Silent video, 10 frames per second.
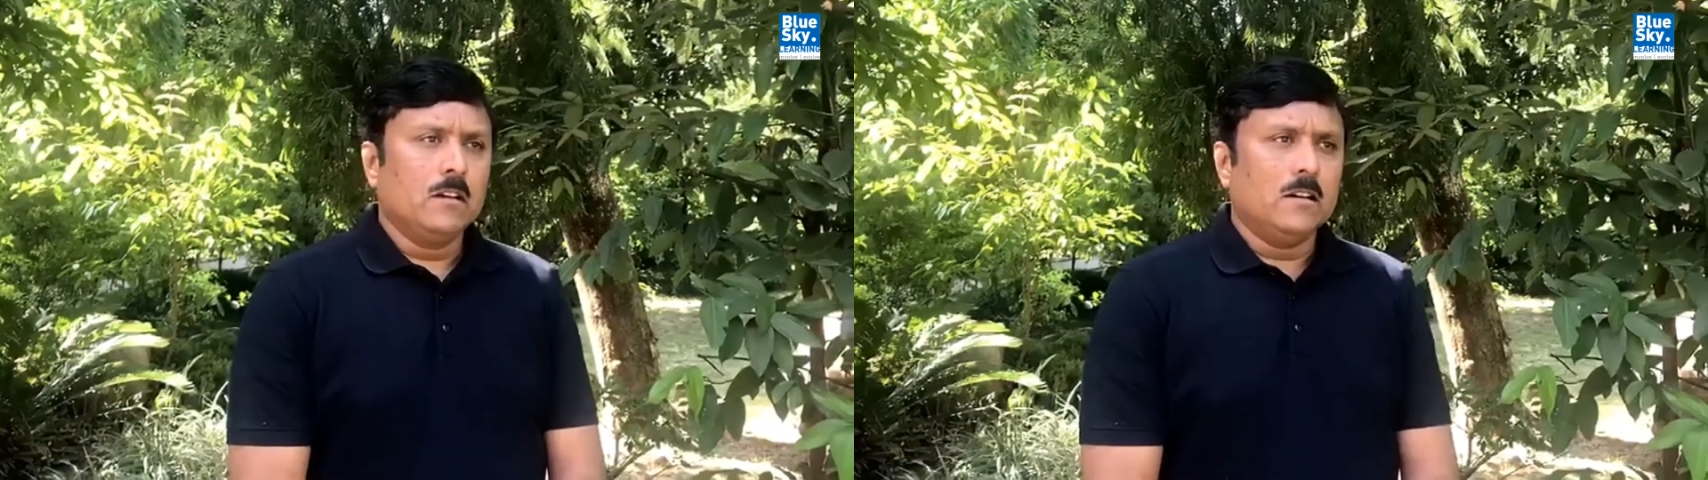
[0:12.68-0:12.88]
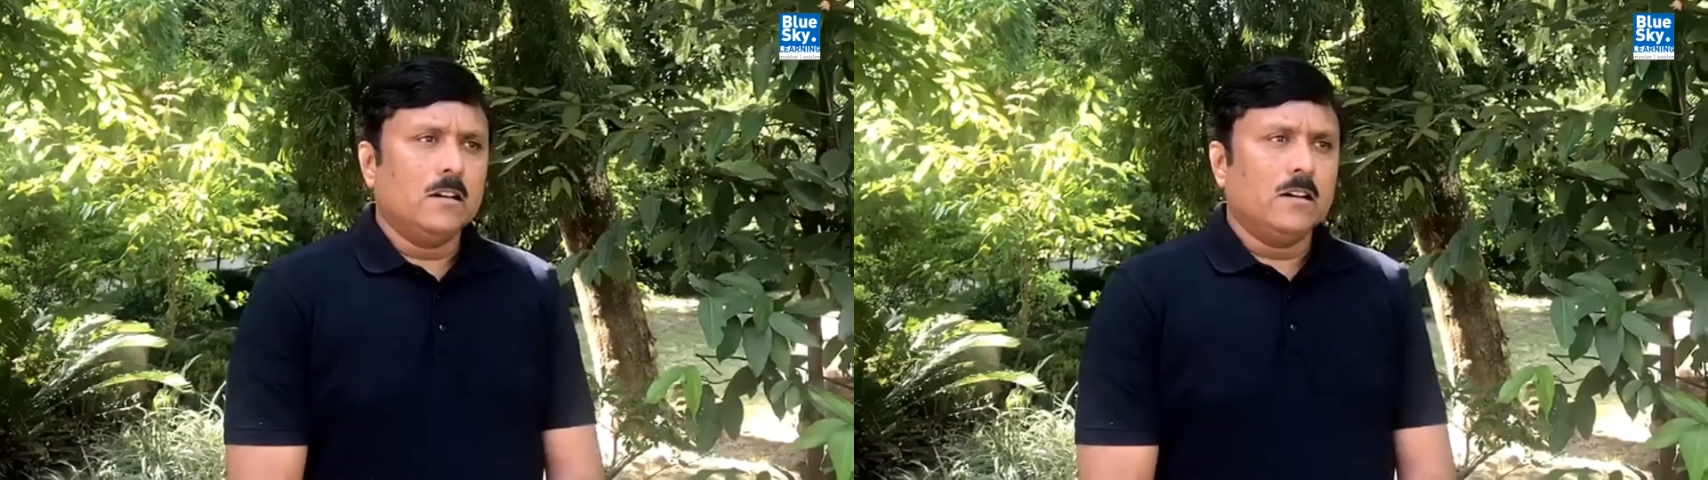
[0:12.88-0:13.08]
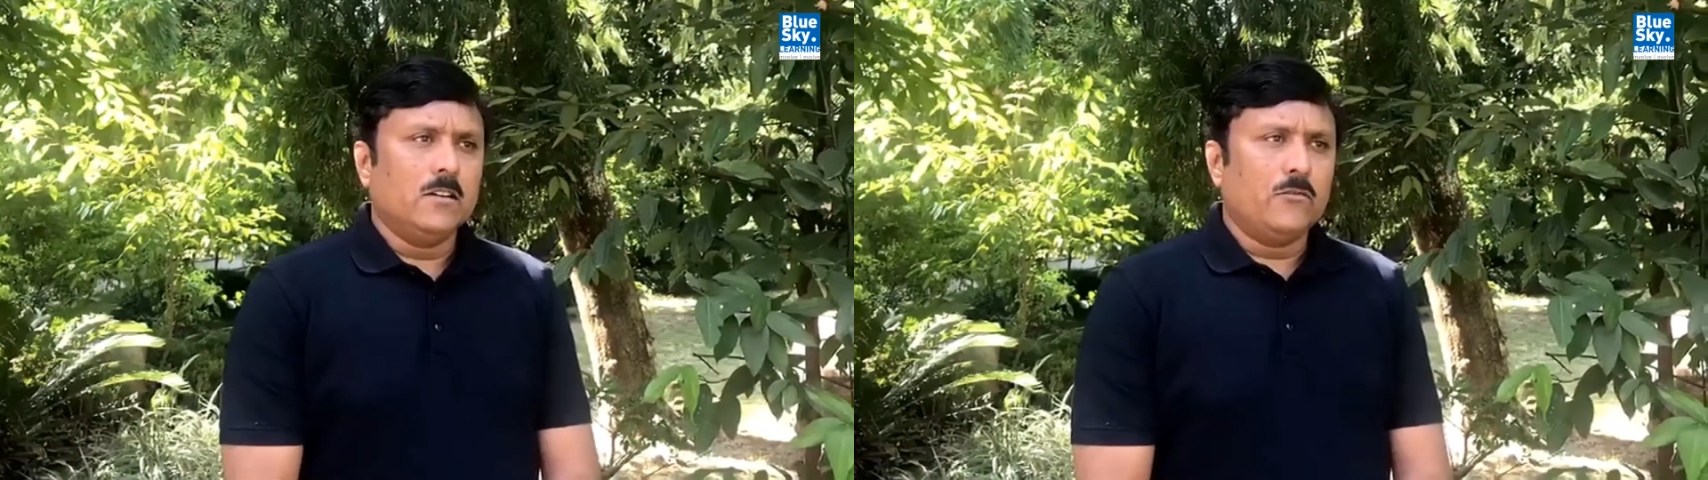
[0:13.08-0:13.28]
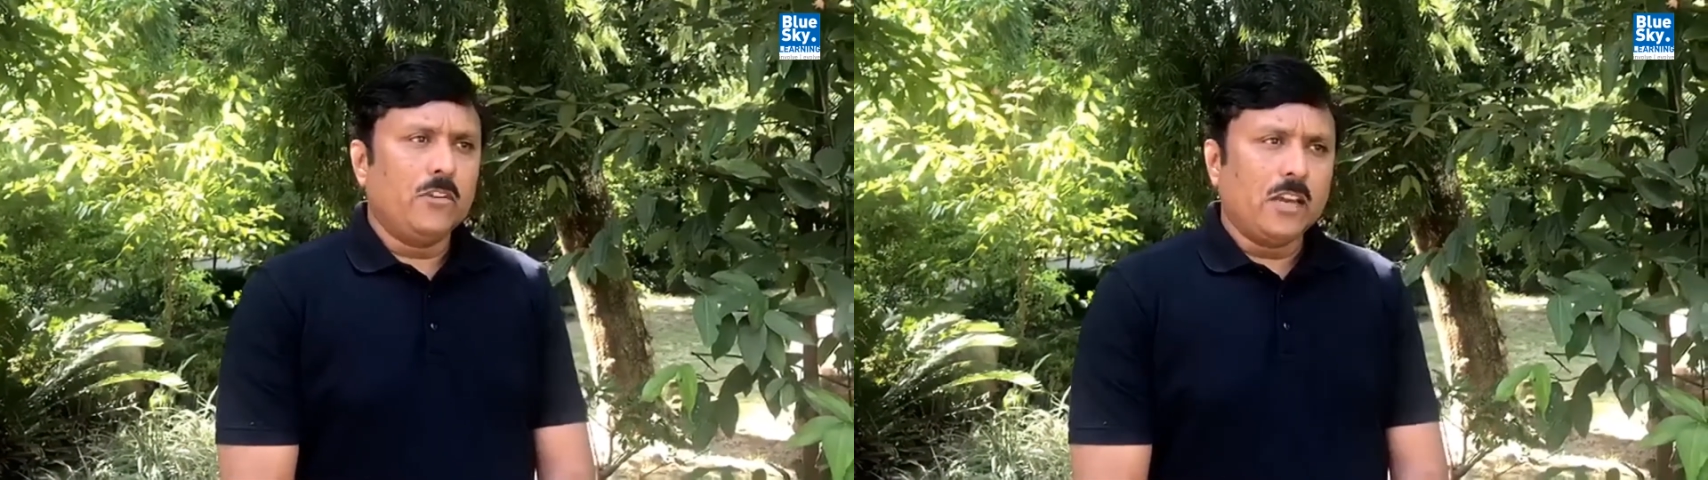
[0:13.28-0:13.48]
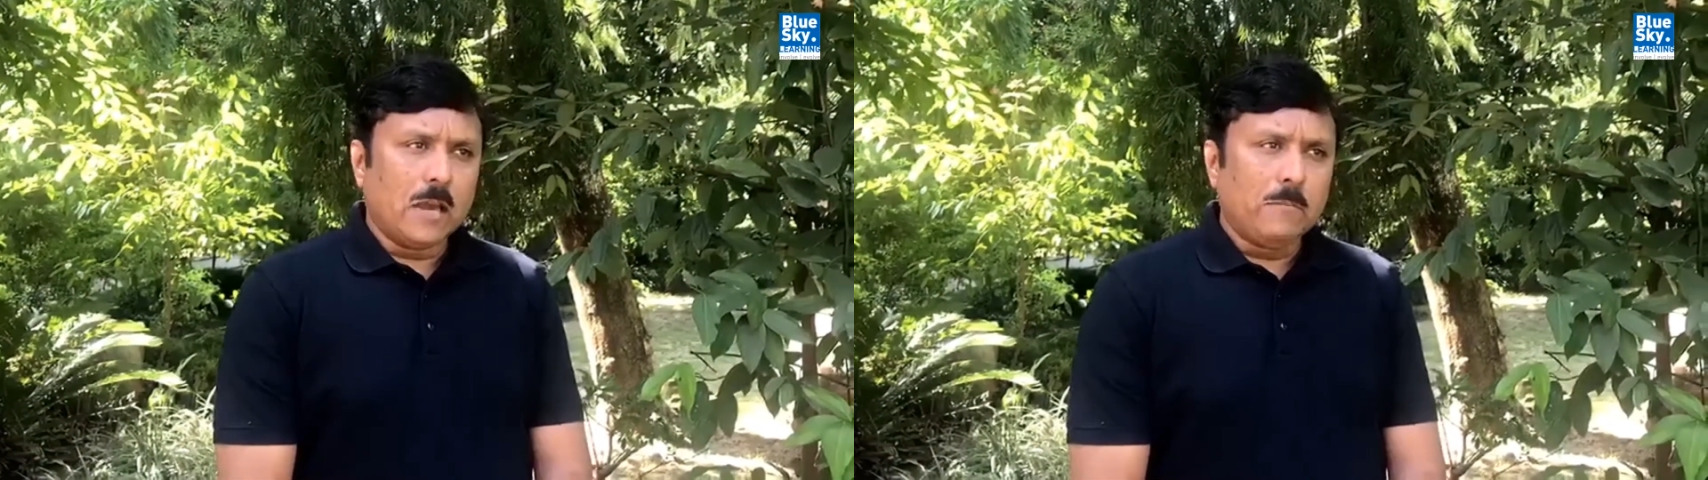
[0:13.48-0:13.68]
Uh,
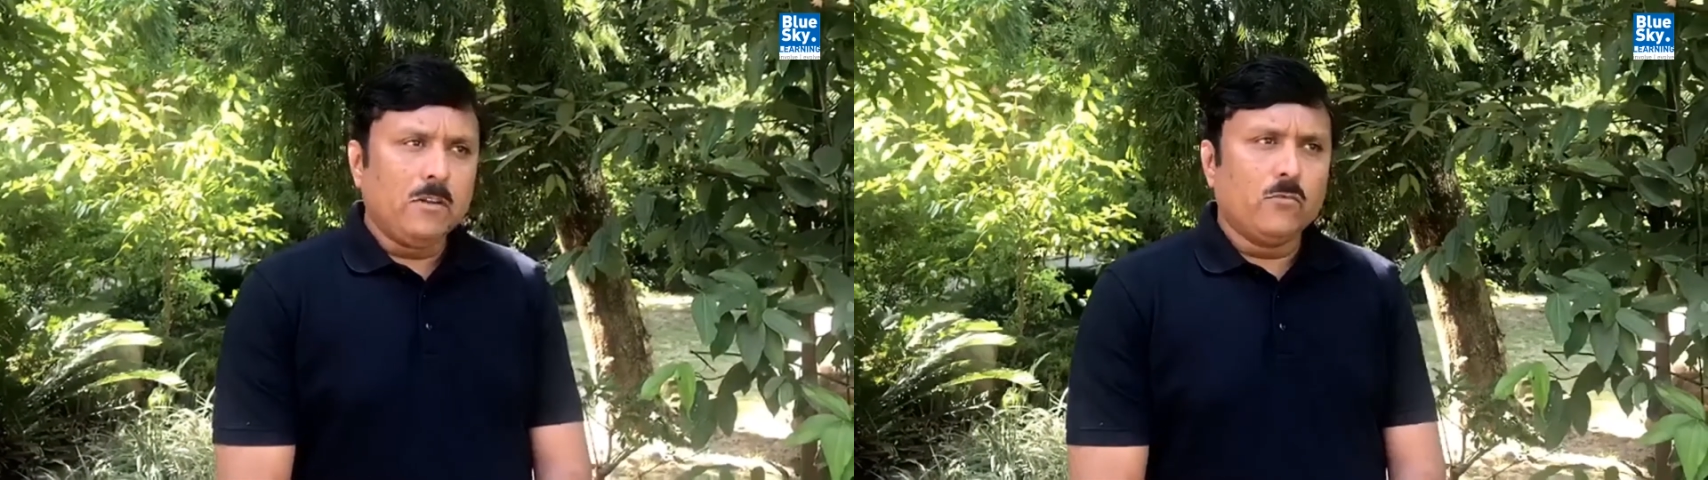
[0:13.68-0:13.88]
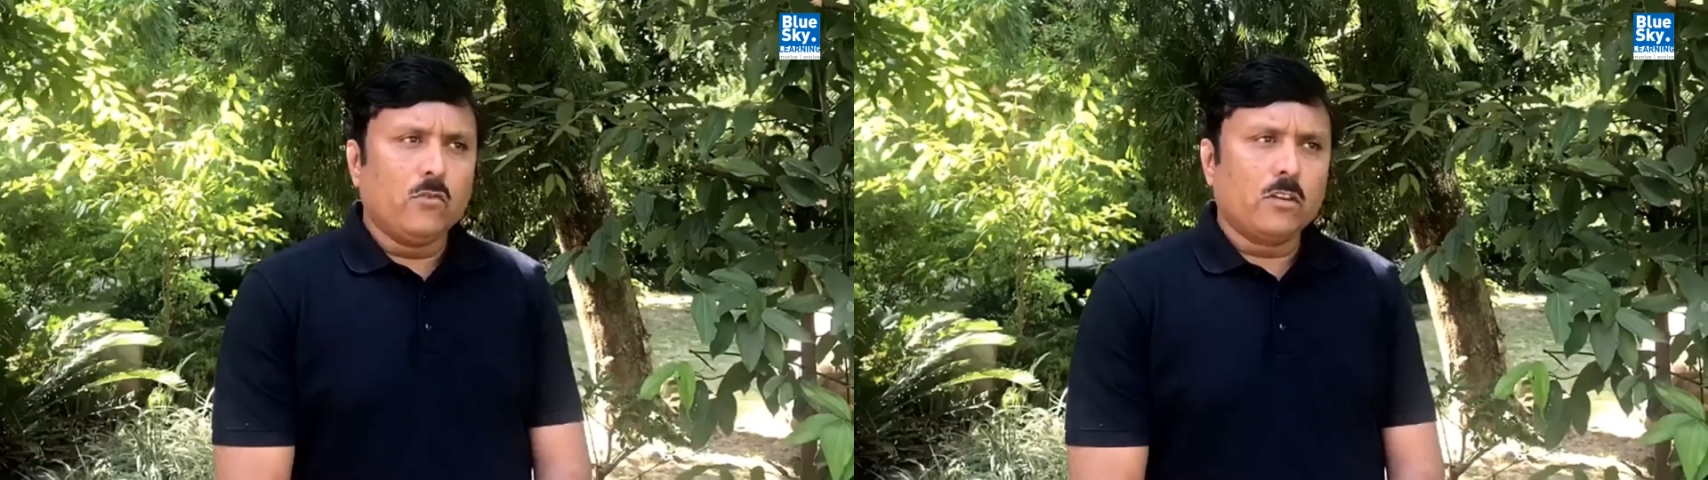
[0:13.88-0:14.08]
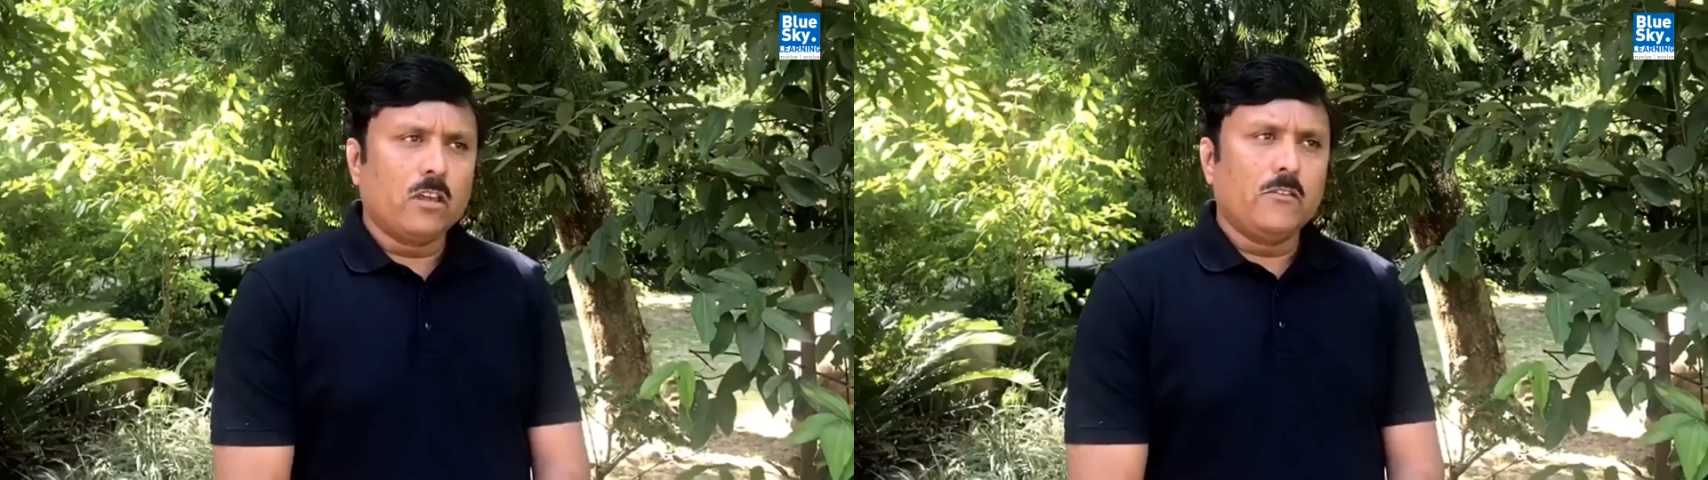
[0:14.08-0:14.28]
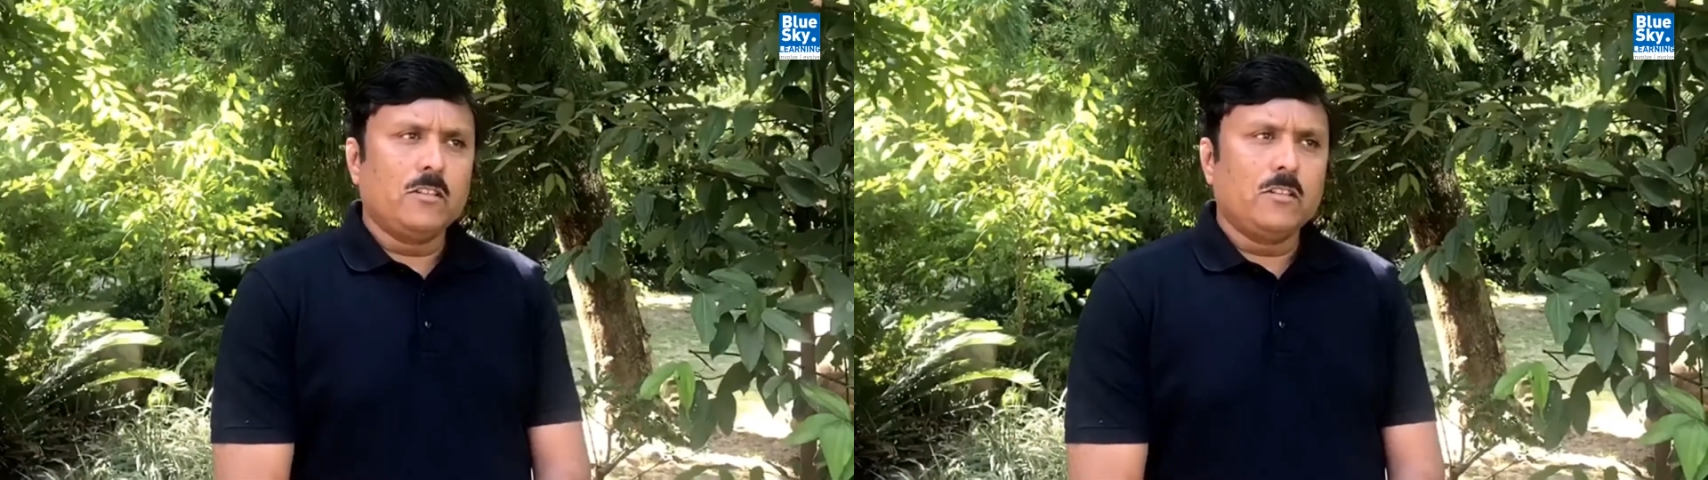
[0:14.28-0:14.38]
we have been working